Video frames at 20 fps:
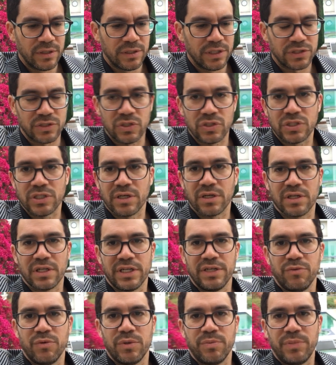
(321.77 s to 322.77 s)

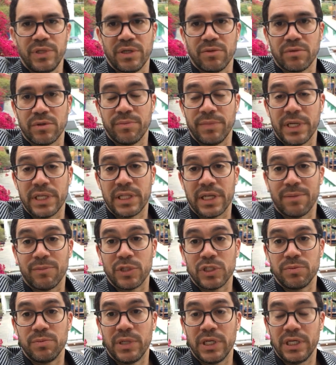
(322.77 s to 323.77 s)
necessarily would be able to make that
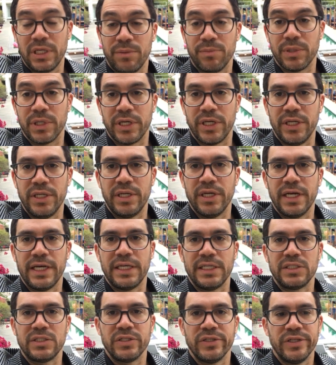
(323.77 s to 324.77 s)
much money, but he
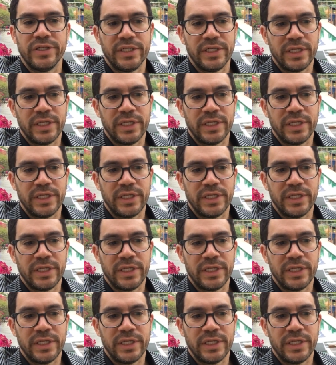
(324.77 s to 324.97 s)
does.